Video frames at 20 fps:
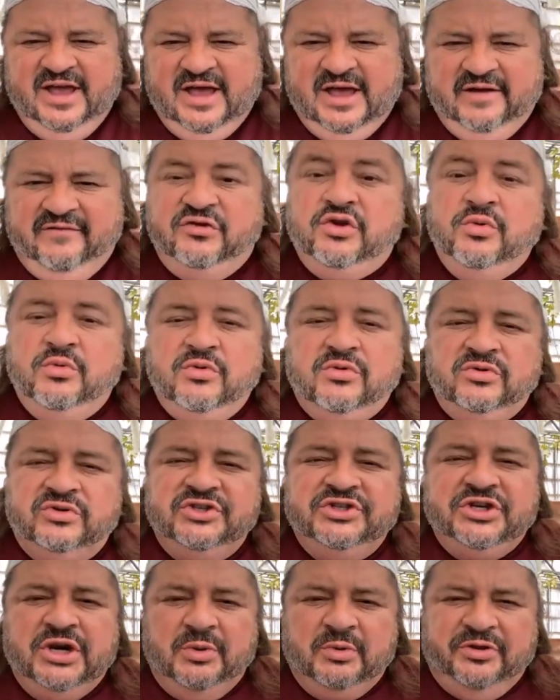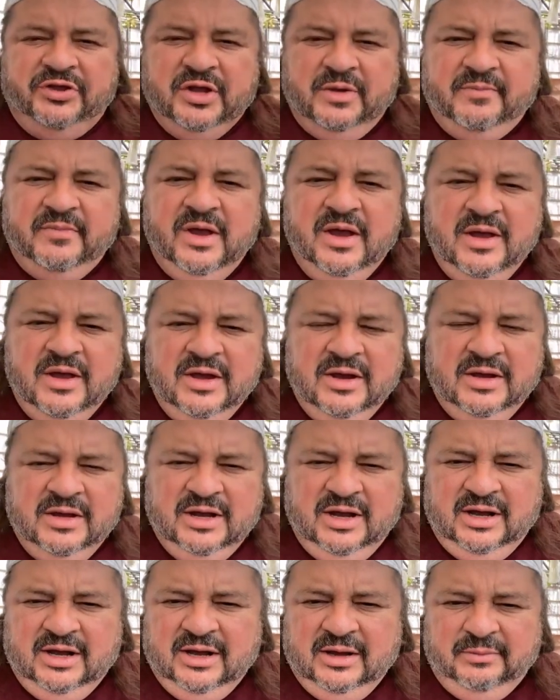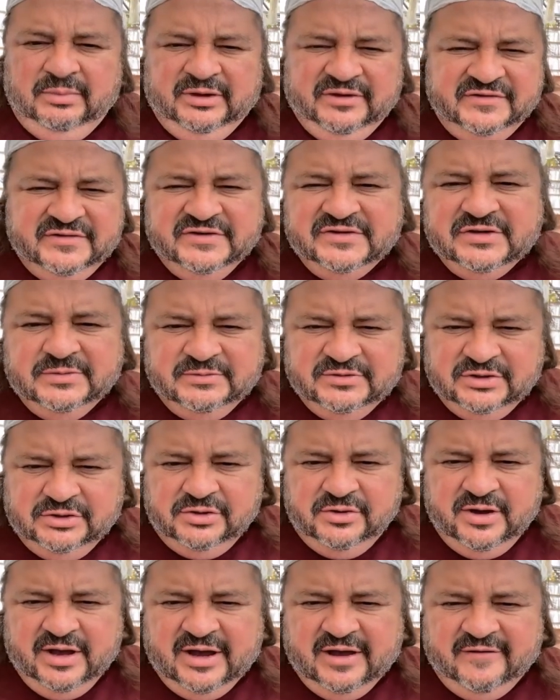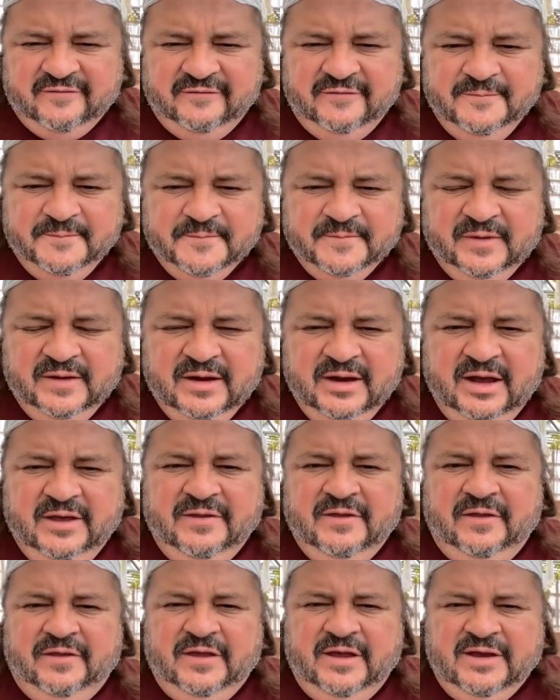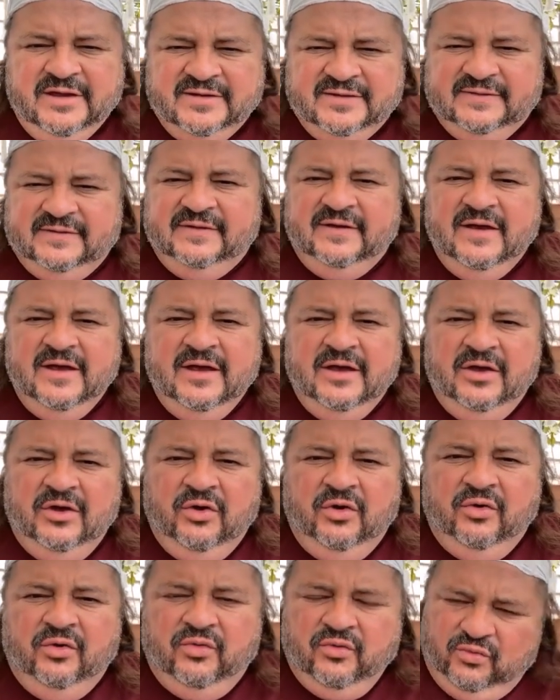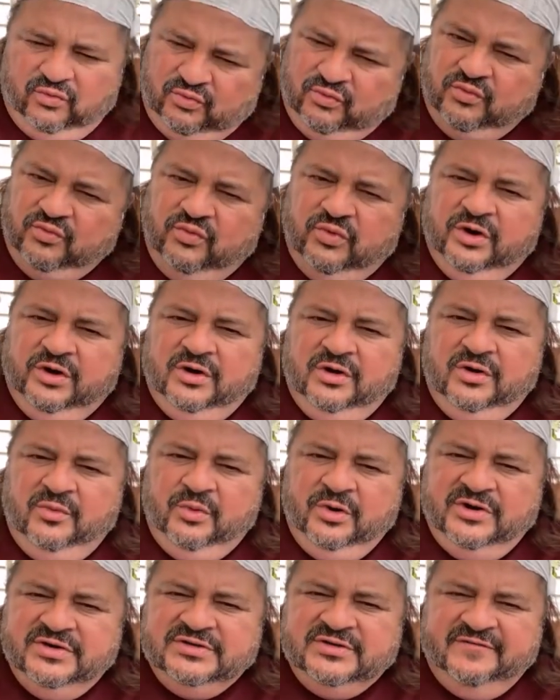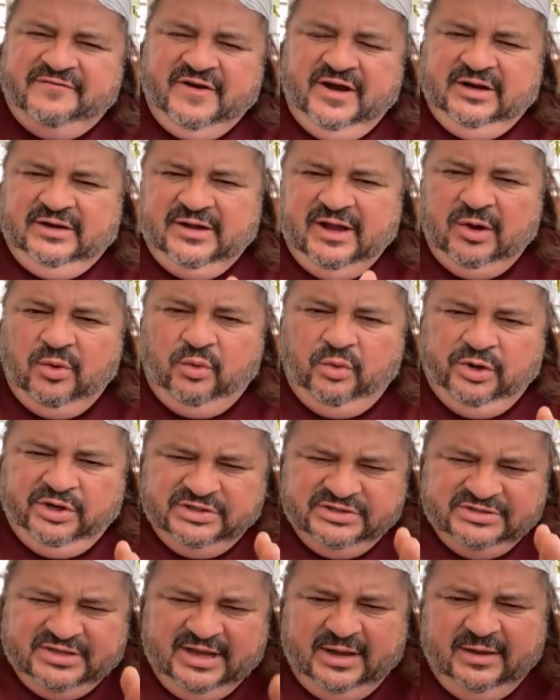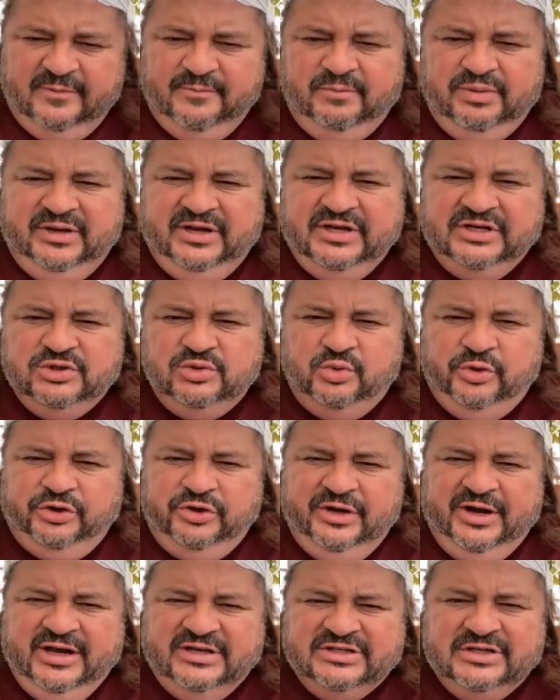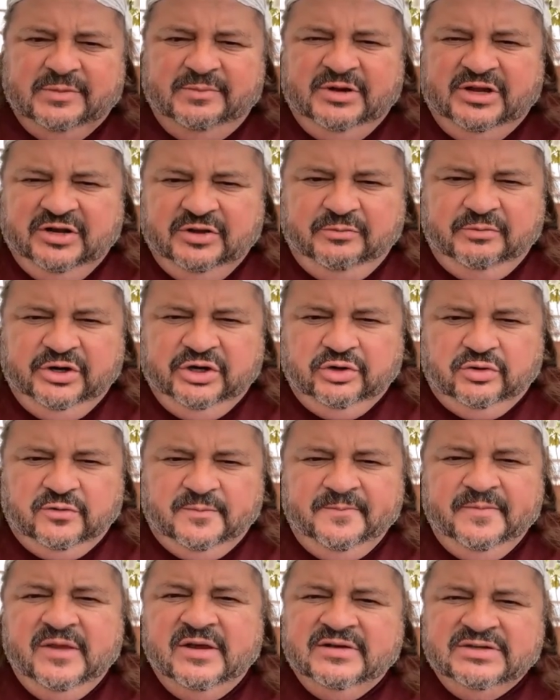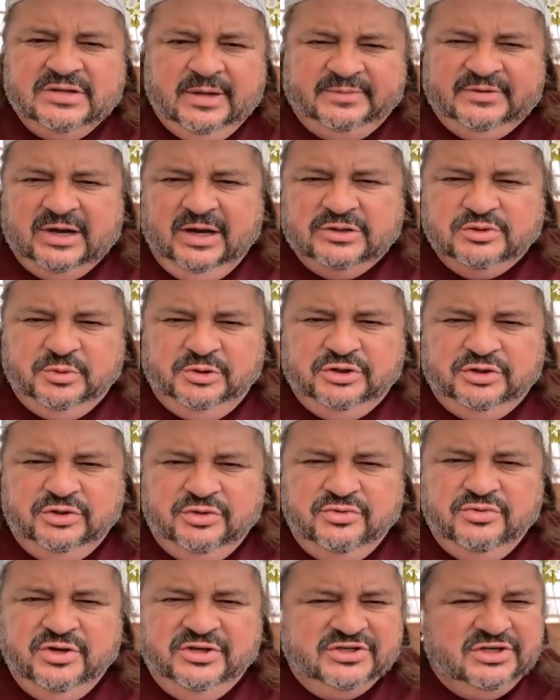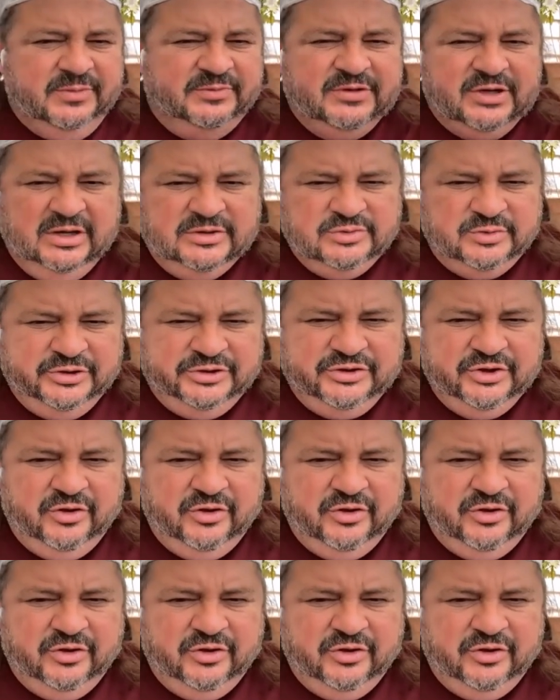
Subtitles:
You will share with them belief systems that you have. And the thing is, where's the fine line? Where's that place where you guys can meet in the middle? Sometimes we do and sometimes we don't.